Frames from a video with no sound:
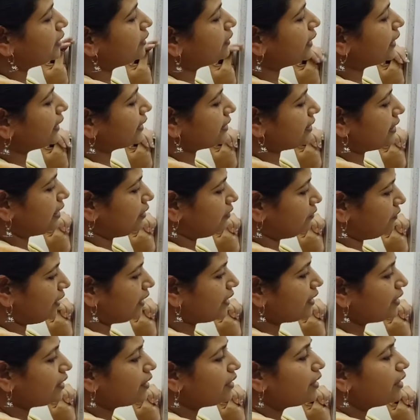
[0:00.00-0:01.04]
out x and
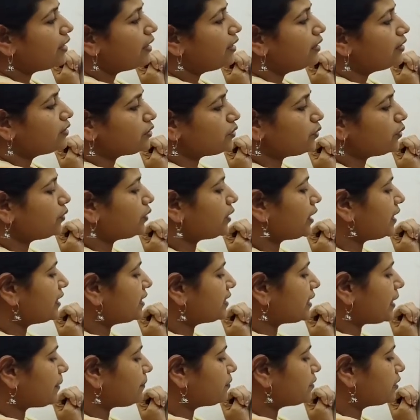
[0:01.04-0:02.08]
y. So you can
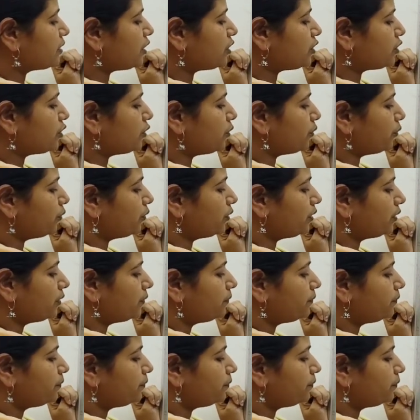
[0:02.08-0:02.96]
substitute